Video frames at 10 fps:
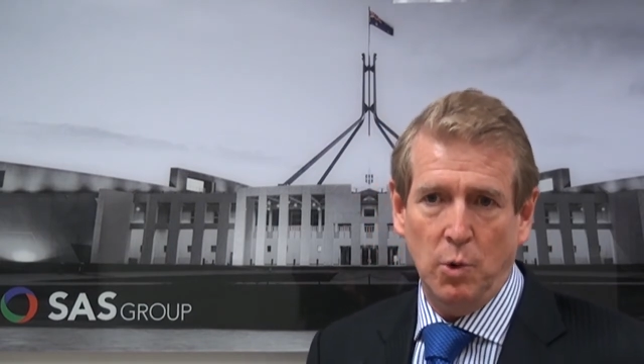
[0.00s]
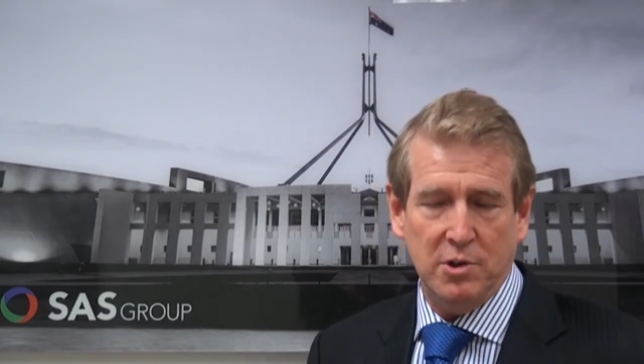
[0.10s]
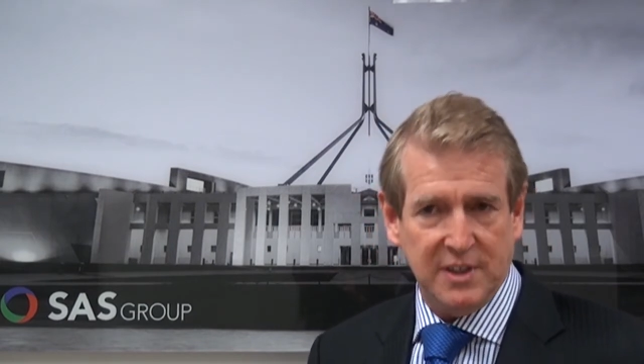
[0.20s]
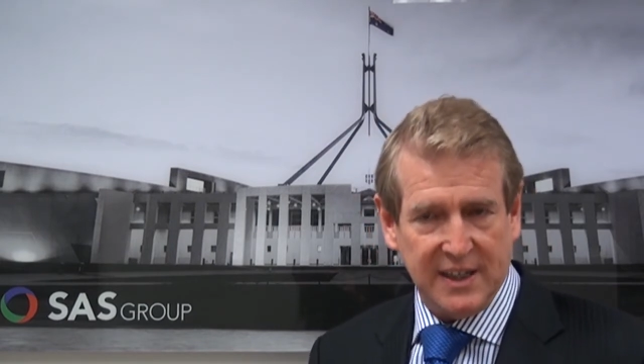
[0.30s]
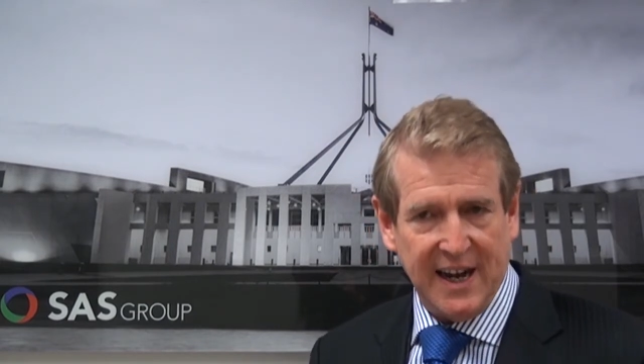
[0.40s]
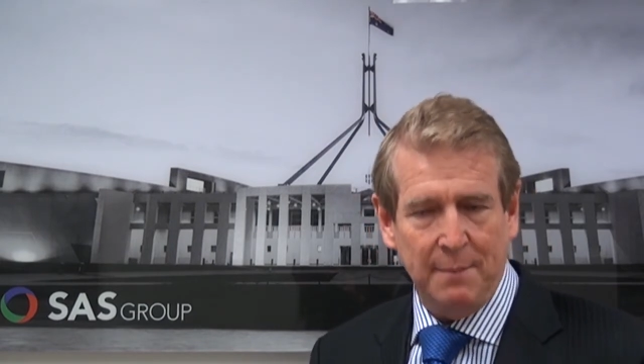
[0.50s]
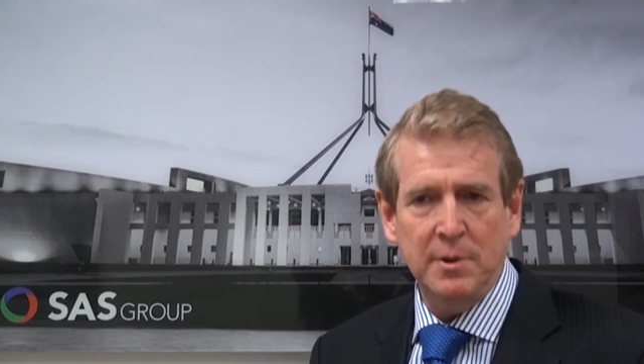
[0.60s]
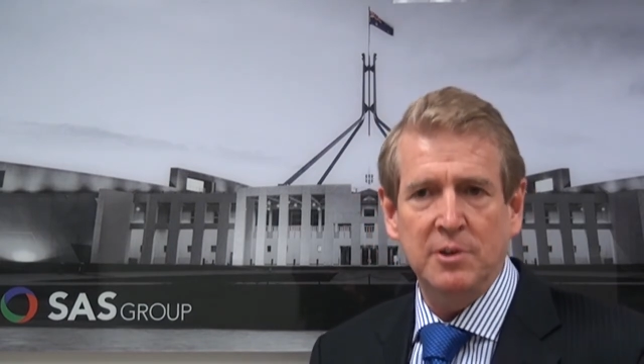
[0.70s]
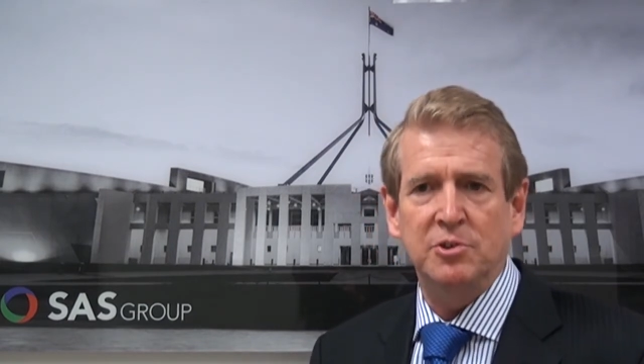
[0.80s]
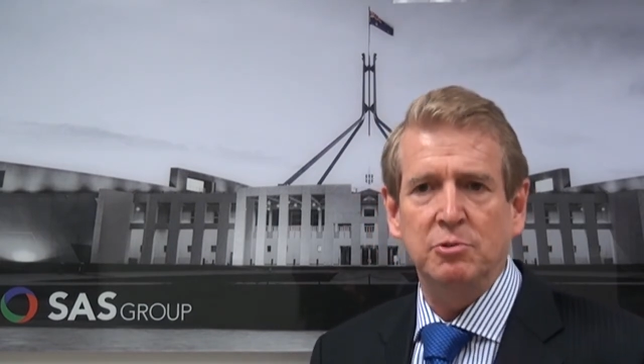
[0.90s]
Whereas the
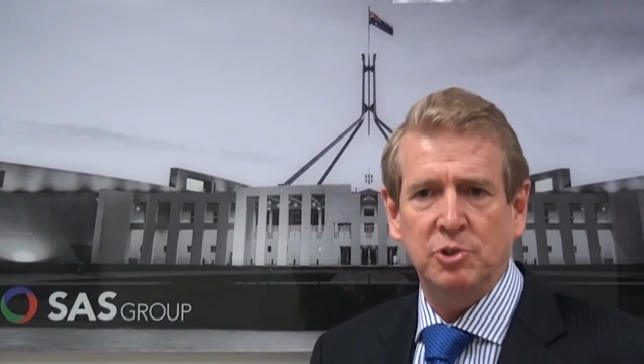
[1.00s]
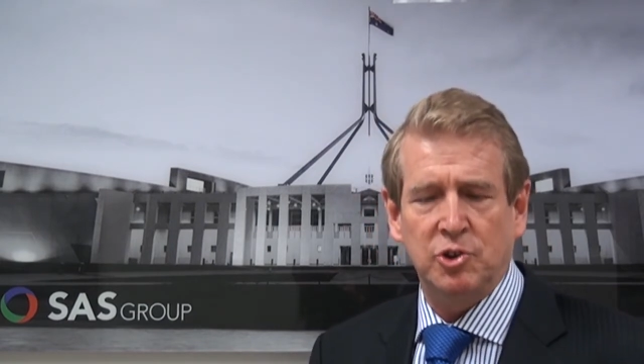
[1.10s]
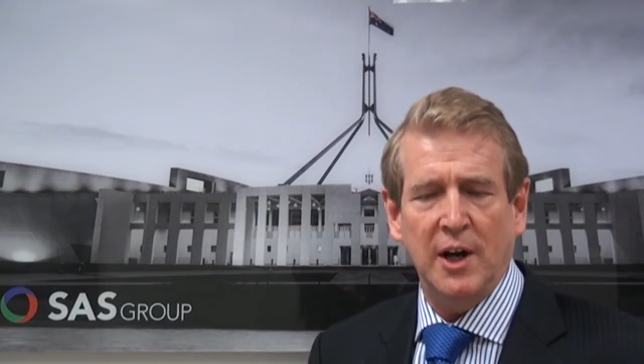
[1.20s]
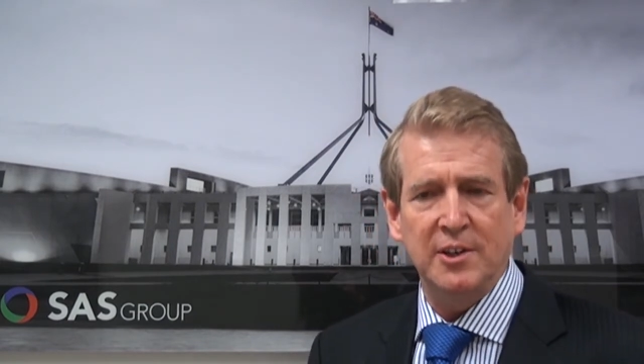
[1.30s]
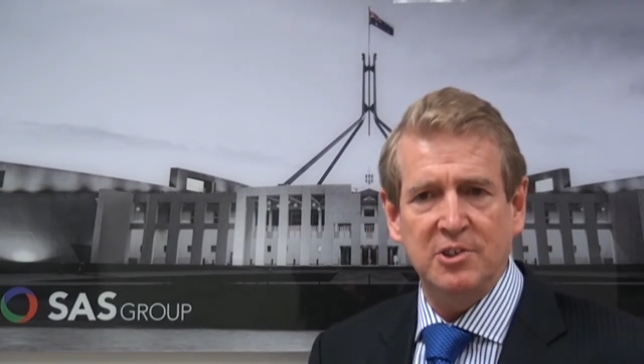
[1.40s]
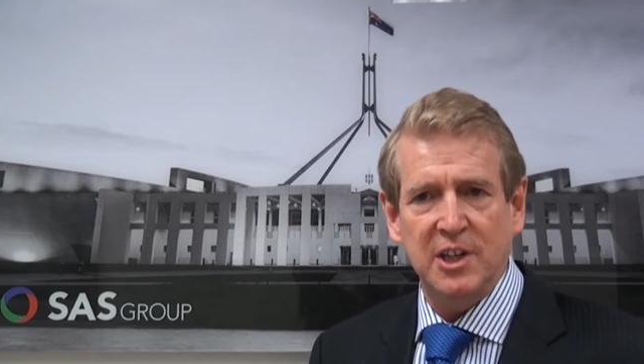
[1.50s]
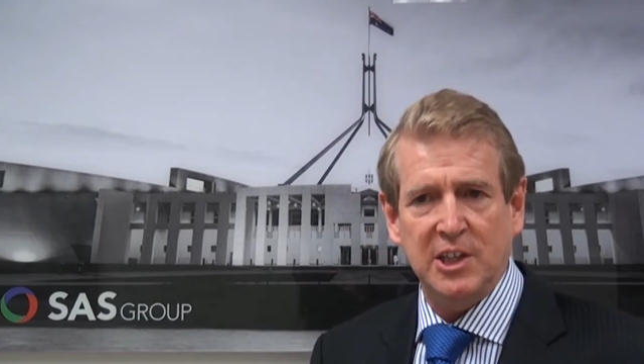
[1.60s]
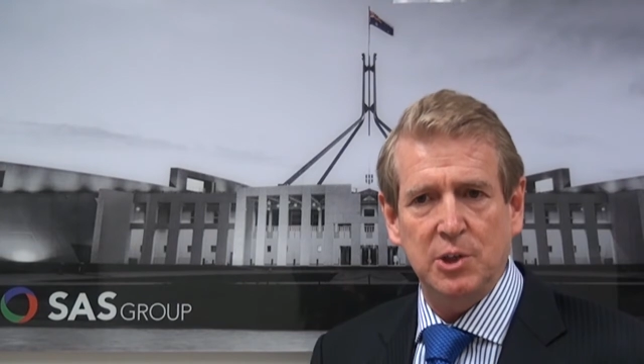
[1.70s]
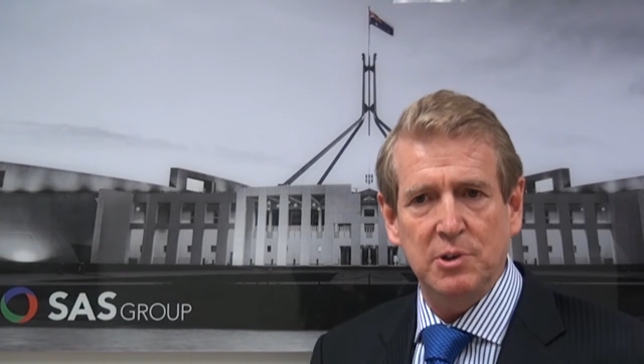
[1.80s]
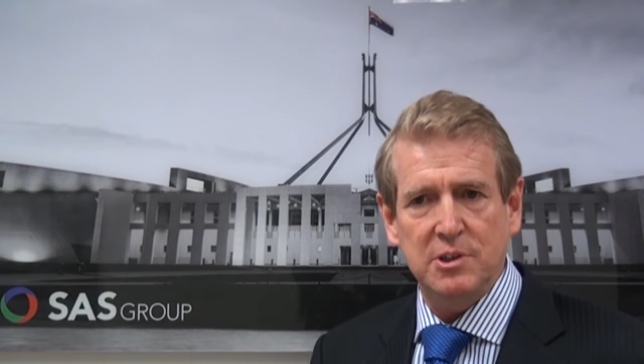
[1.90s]
government is still trying to
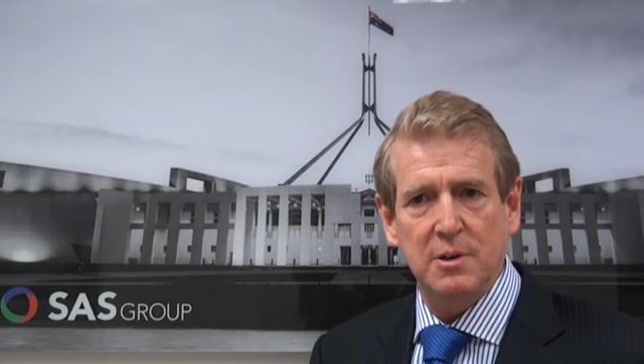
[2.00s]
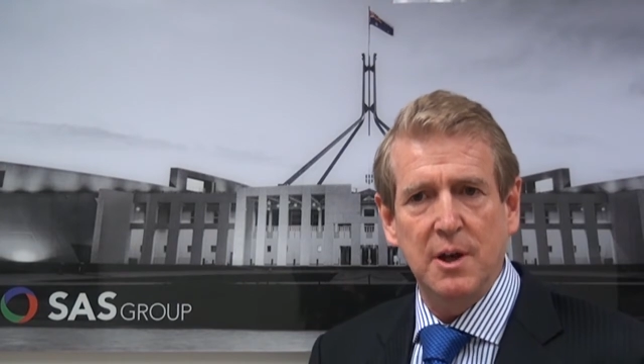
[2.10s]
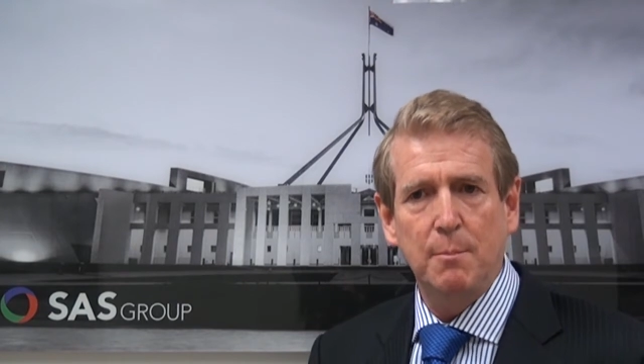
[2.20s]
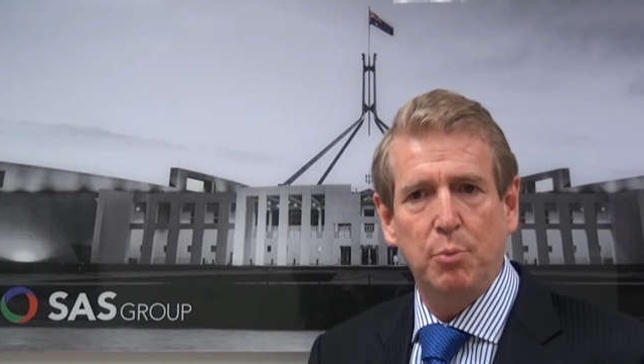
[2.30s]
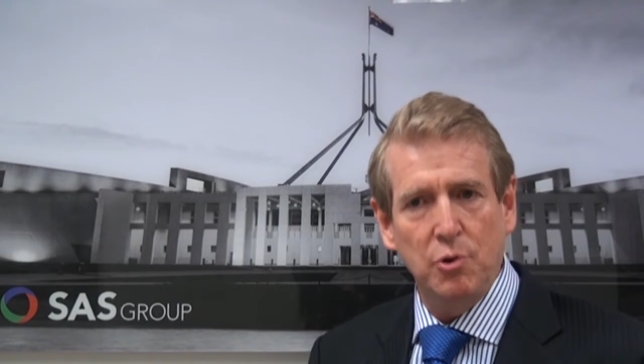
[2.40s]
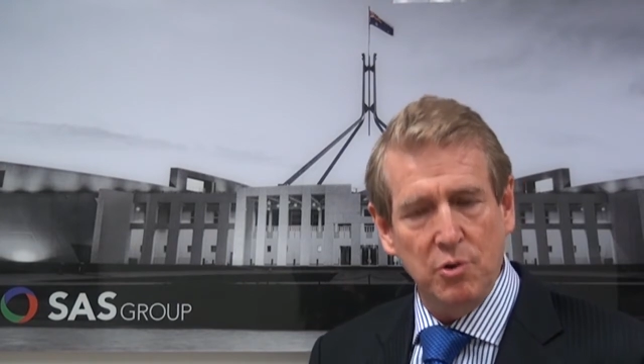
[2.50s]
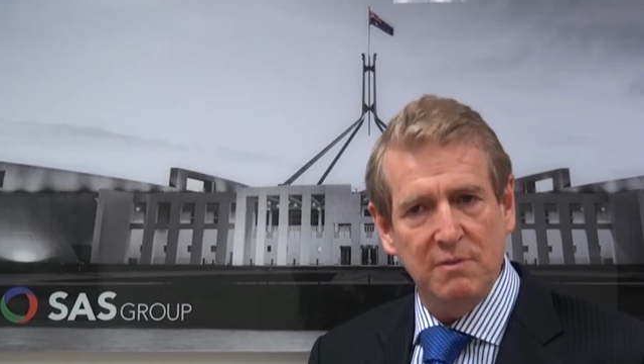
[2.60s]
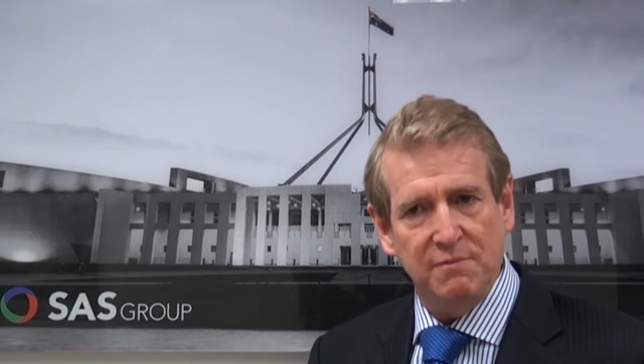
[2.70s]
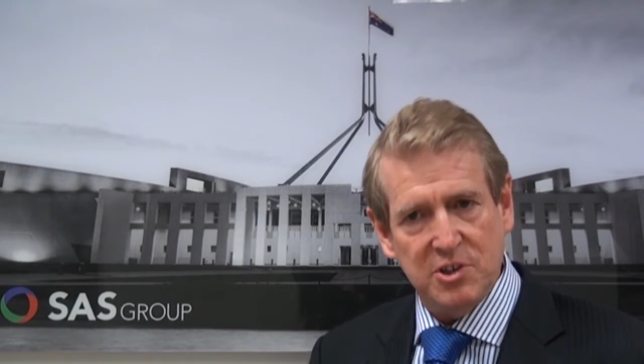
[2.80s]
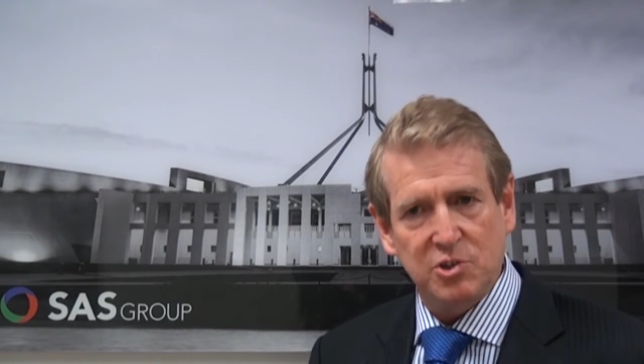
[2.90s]
stick to its
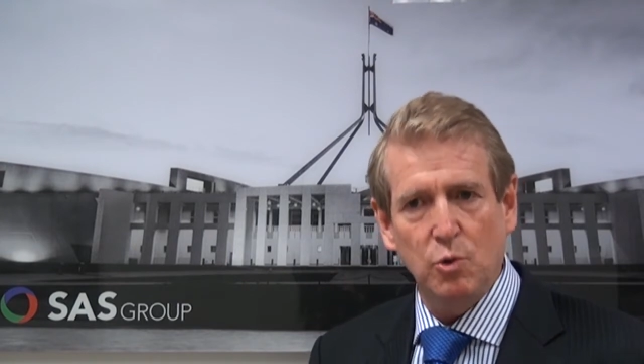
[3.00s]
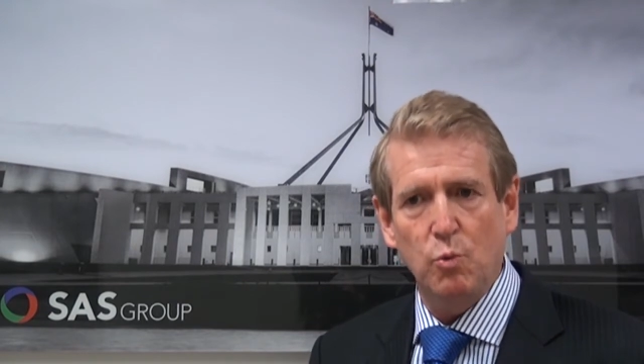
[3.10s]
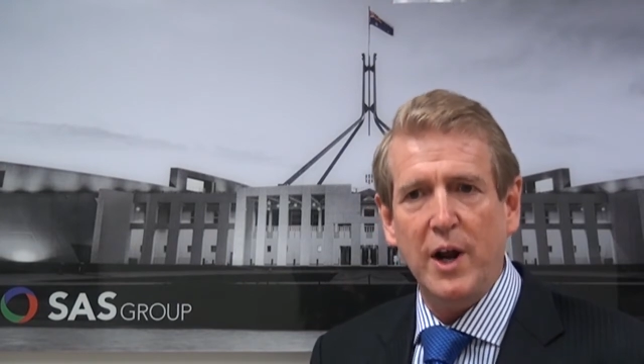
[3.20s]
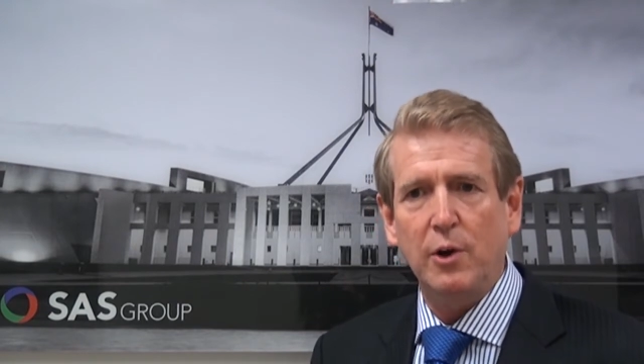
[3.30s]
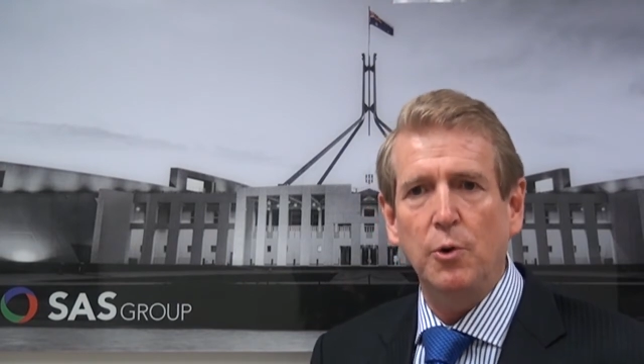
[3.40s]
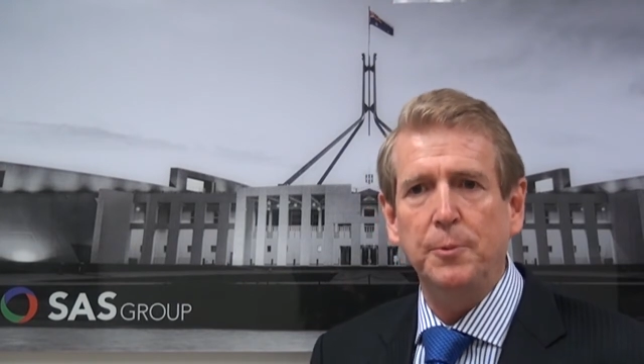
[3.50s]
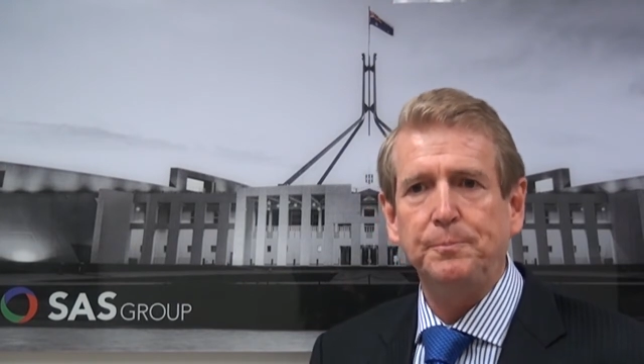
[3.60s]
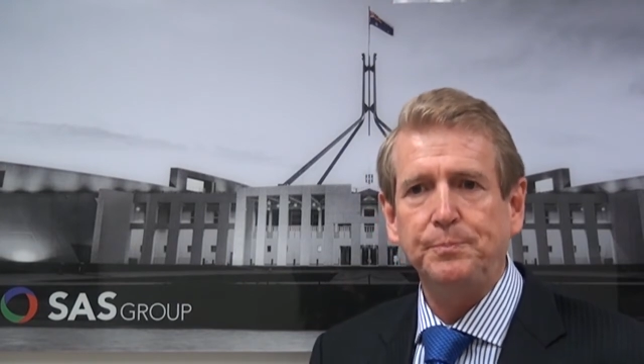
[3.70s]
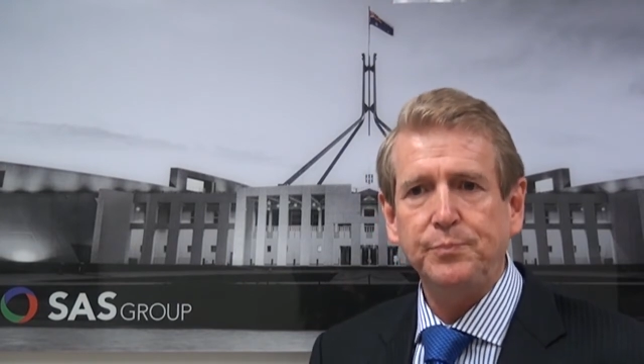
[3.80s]
prudent fiscal record